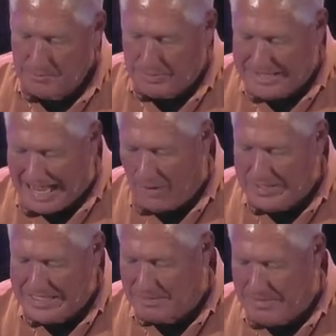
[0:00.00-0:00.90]
but now
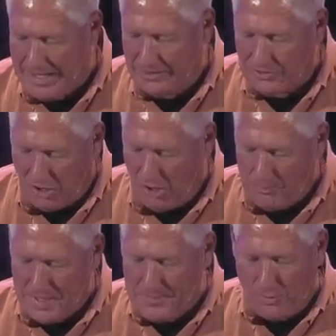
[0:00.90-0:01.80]
he commands all
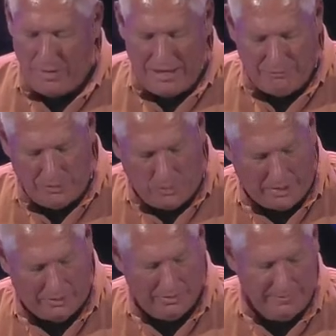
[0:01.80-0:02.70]
people
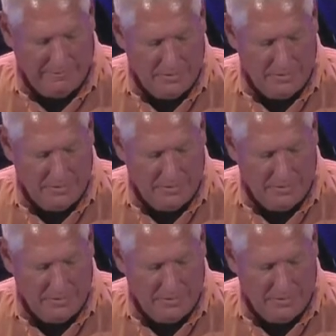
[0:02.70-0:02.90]
everywhere